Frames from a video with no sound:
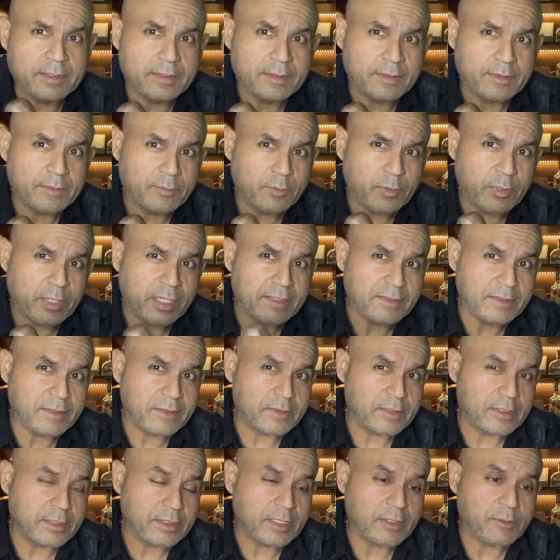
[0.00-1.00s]
Where I see
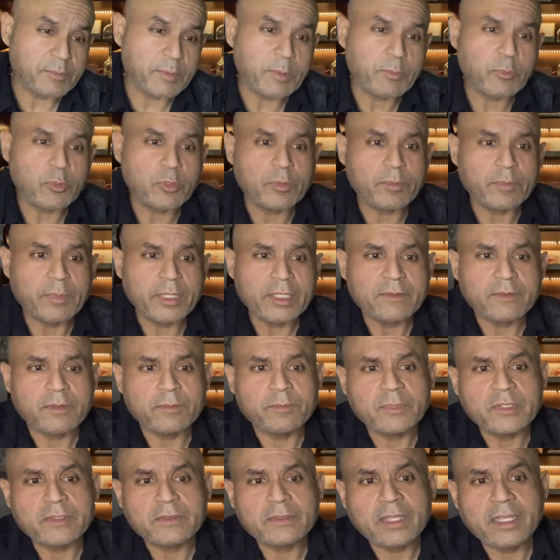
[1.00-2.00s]
sometimes people make some
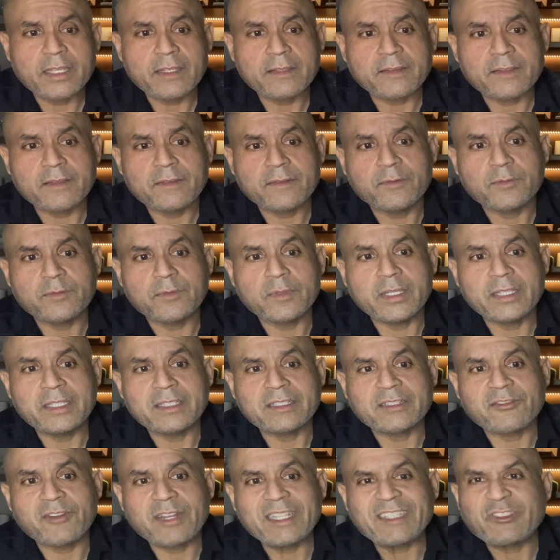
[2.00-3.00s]
mistakes is they
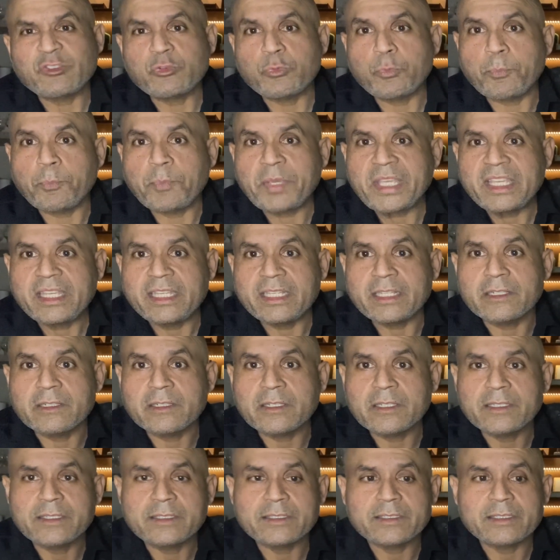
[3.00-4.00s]
try to
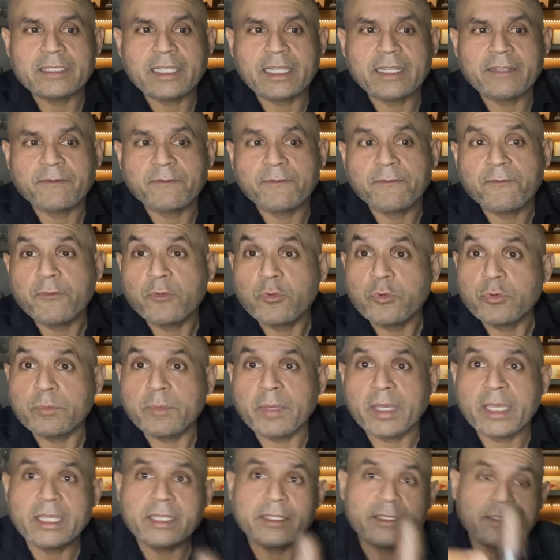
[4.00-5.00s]
peel that foot
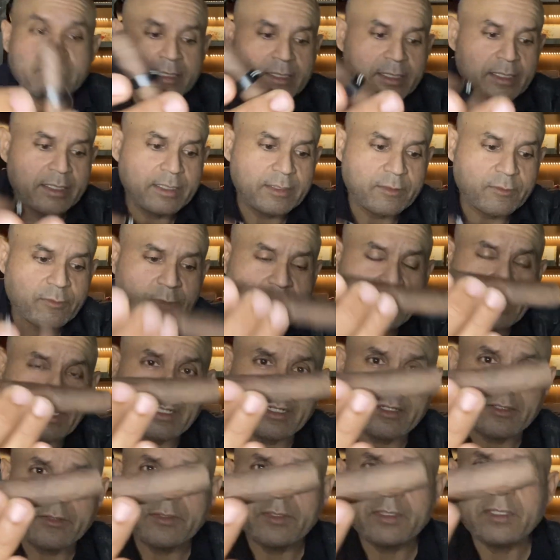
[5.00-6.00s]
band right
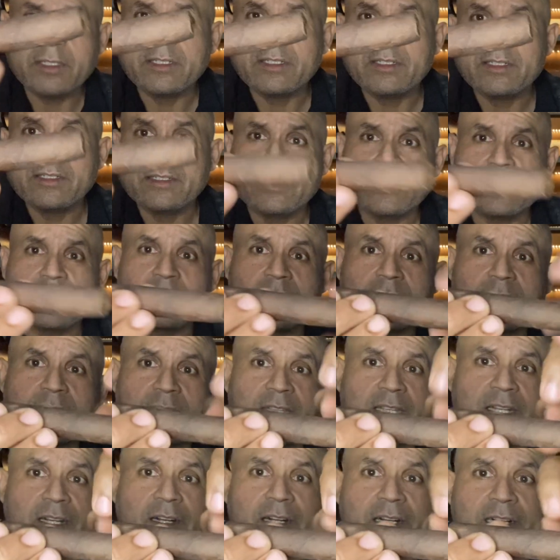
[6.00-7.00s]
there on the
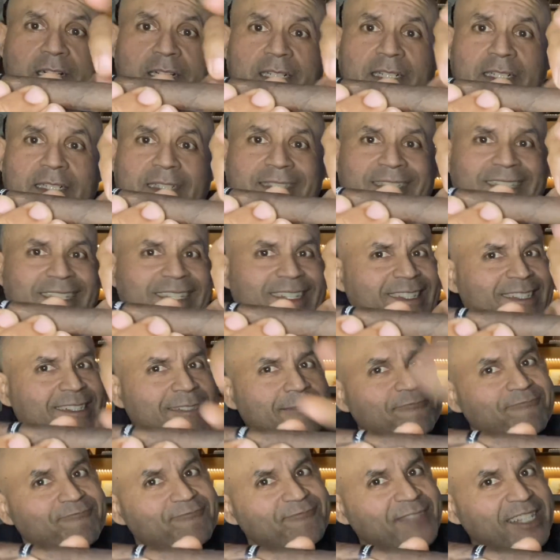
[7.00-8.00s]
cigar,
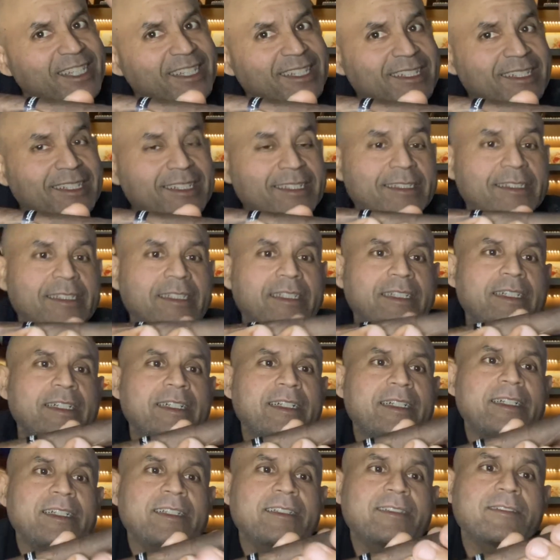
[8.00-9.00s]
and
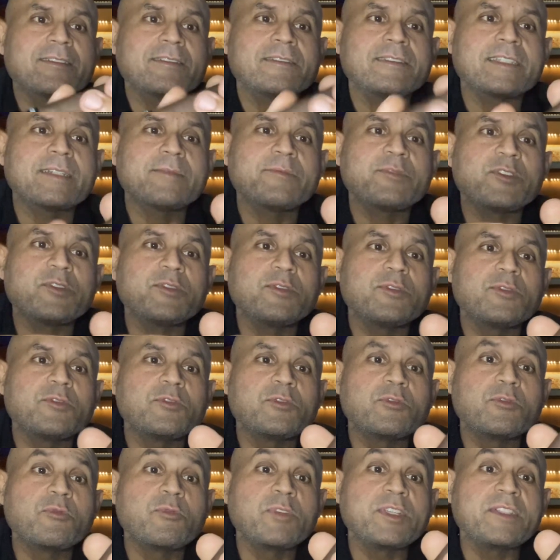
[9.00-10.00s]
sometimes
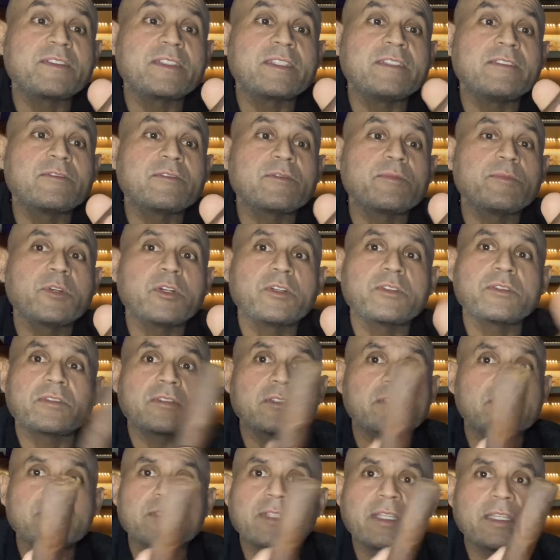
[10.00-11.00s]
you're risking too much.
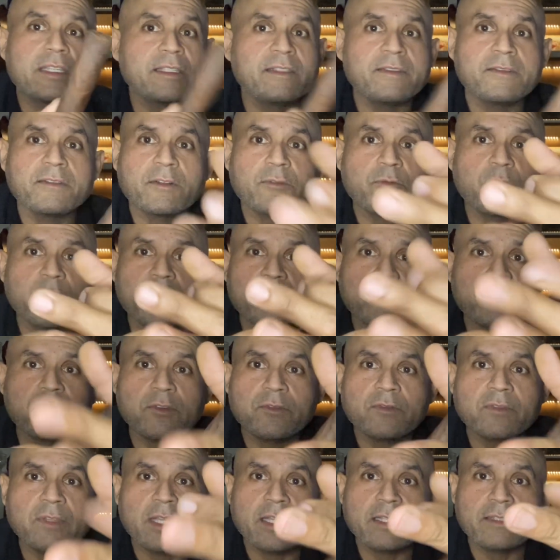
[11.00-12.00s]
The easier way is
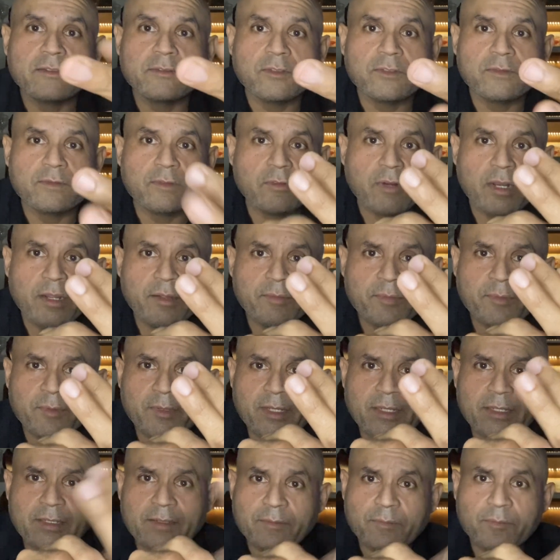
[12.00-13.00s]
just that, just grab
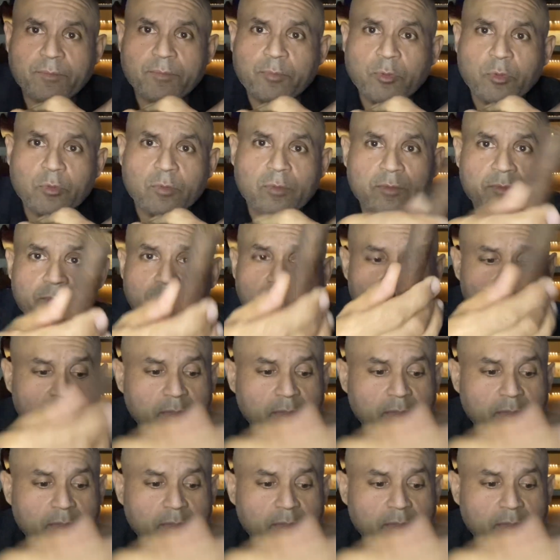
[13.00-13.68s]
and pull.